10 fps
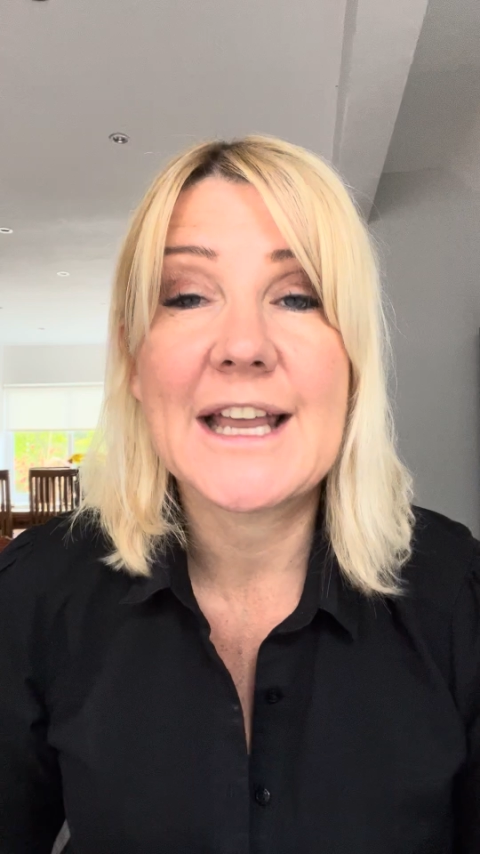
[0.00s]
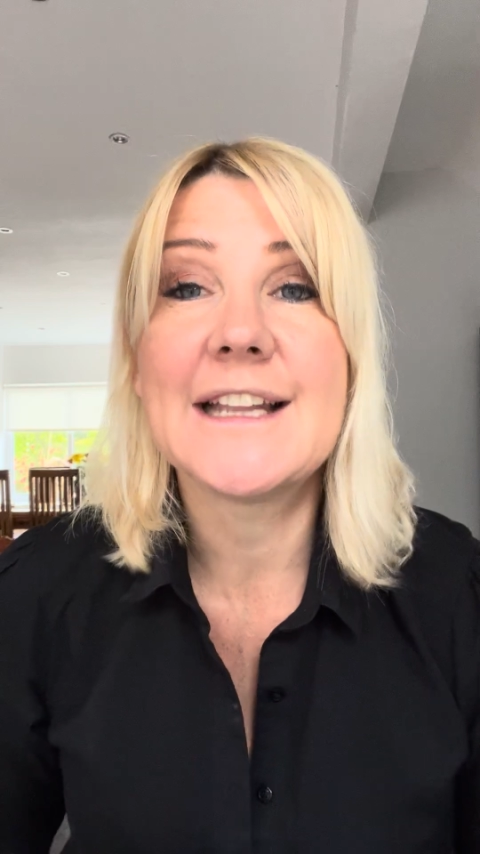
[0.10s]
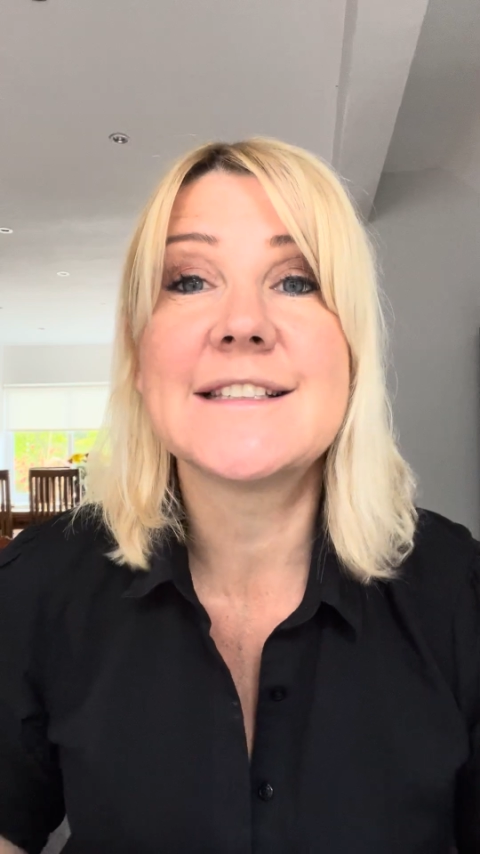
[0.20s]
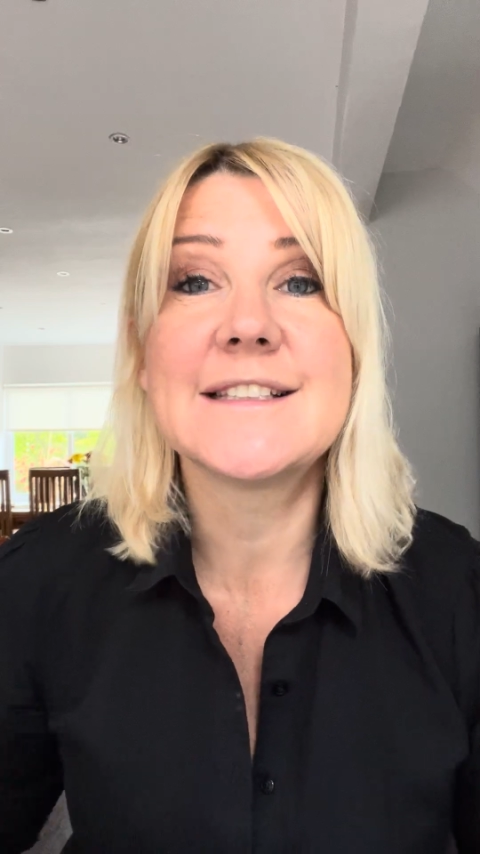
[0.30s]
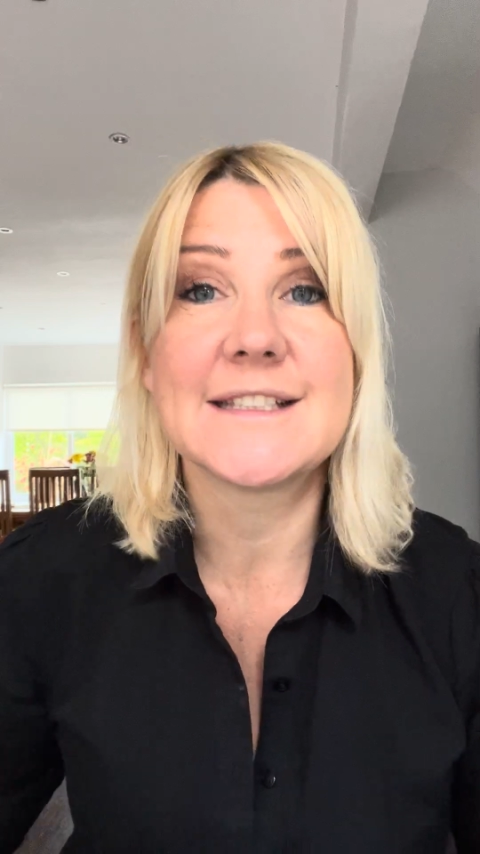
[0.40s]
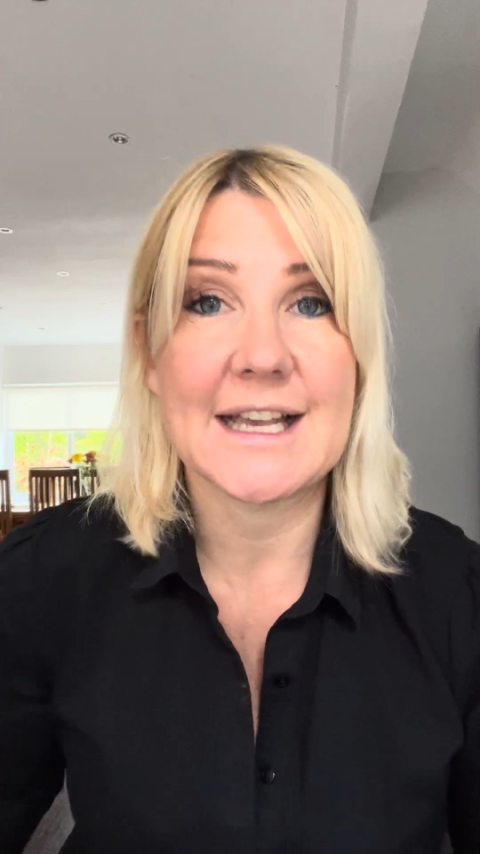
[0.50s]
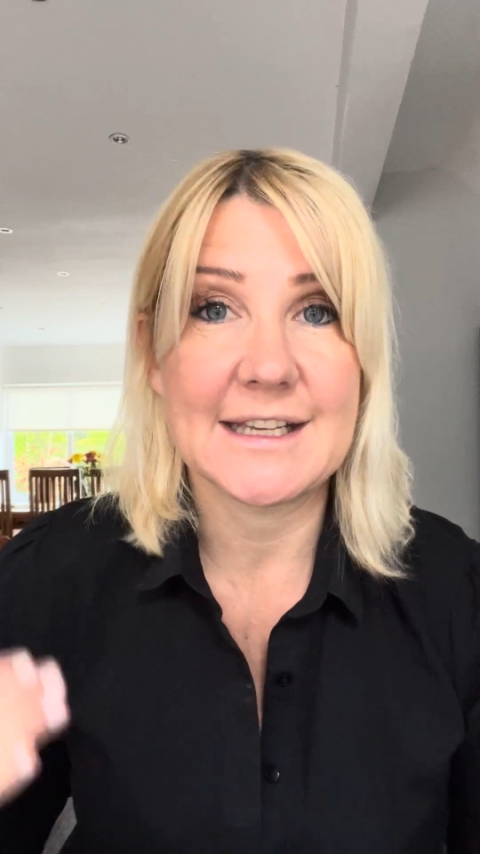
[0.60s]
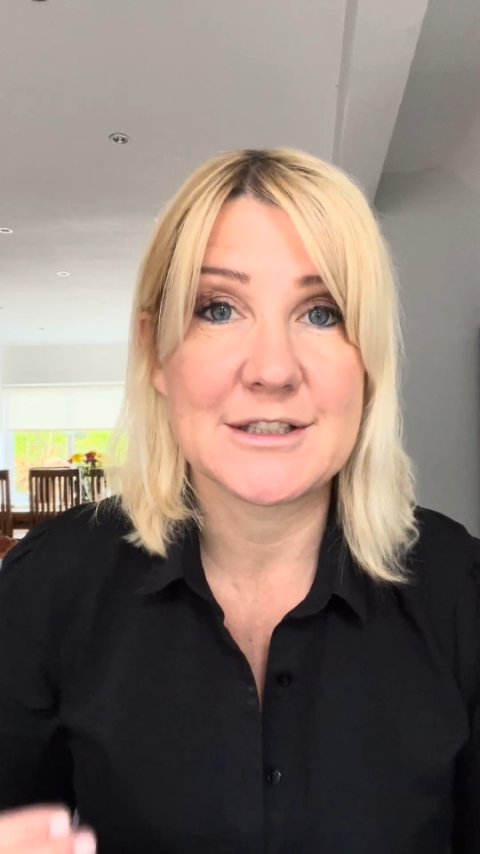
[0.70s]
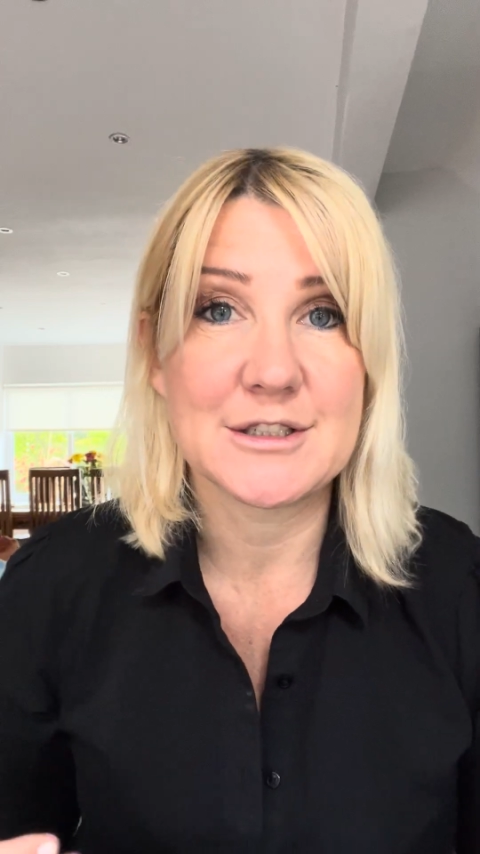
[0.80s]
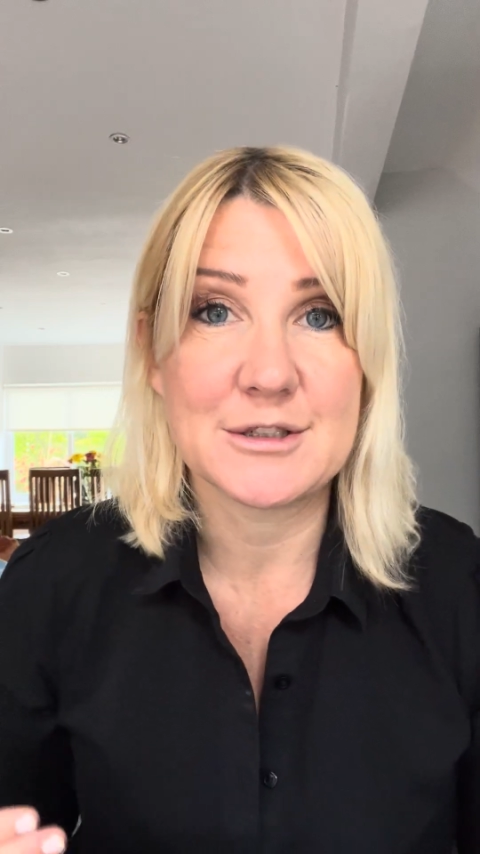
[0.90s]
and it's
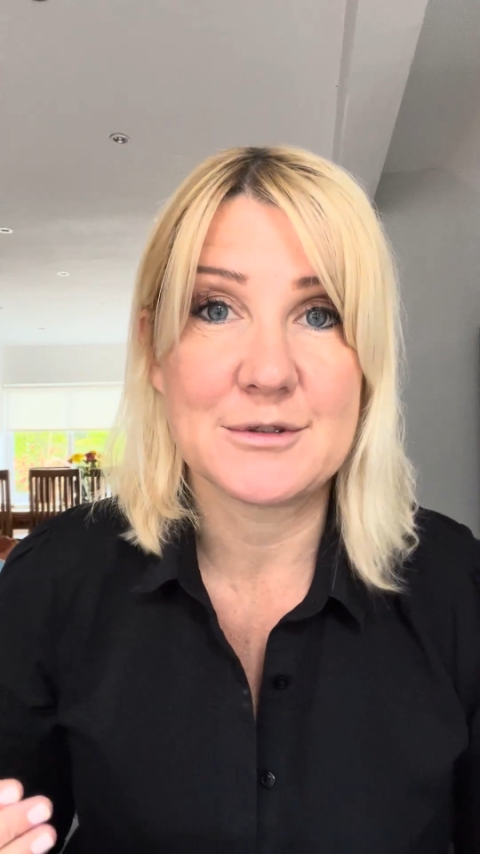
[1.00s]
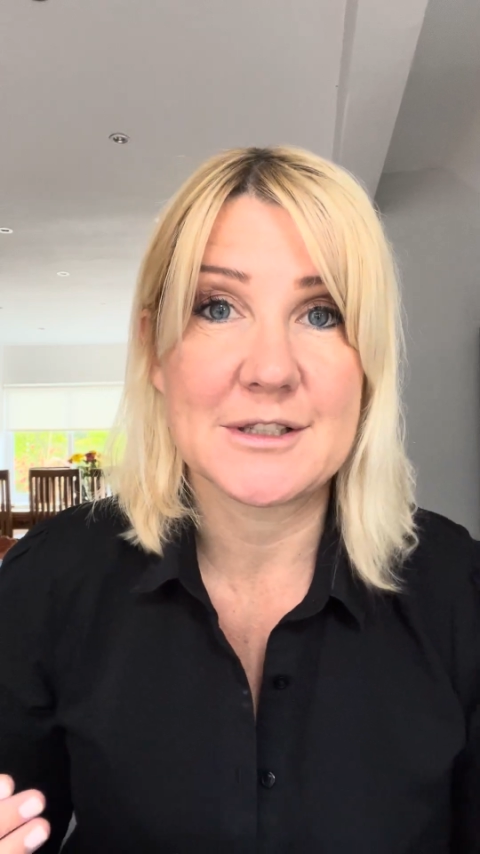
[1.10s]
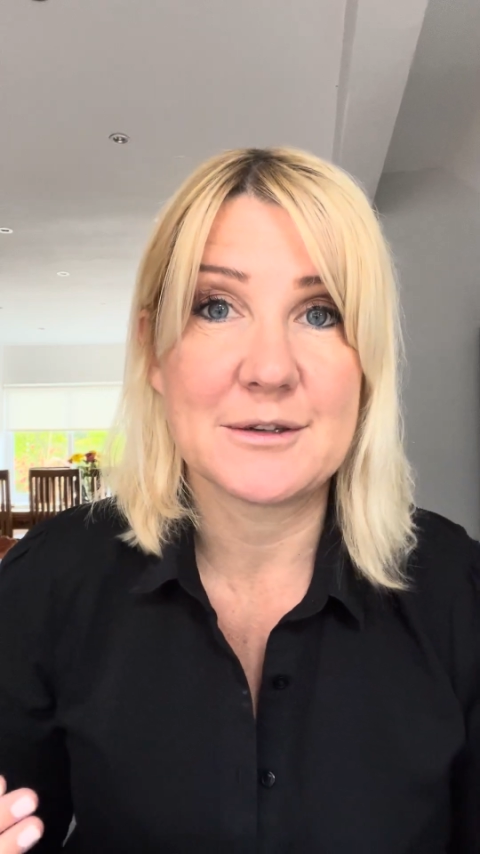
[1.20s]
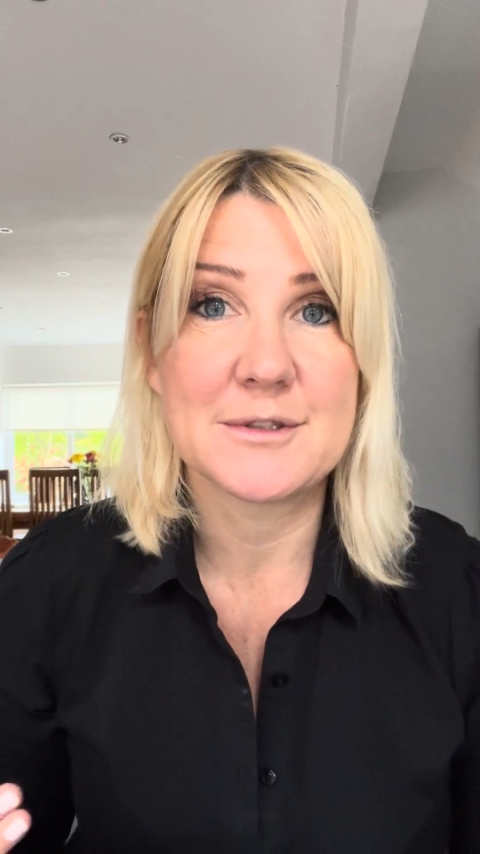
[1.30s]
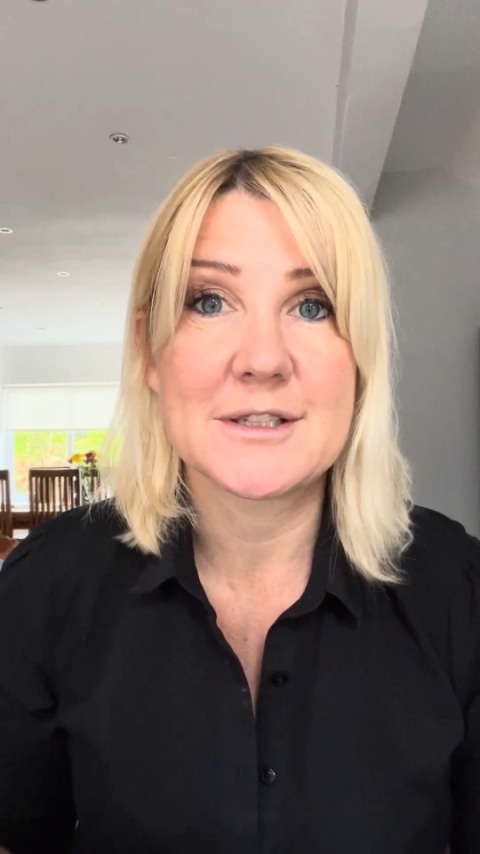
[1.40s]
designed to do so.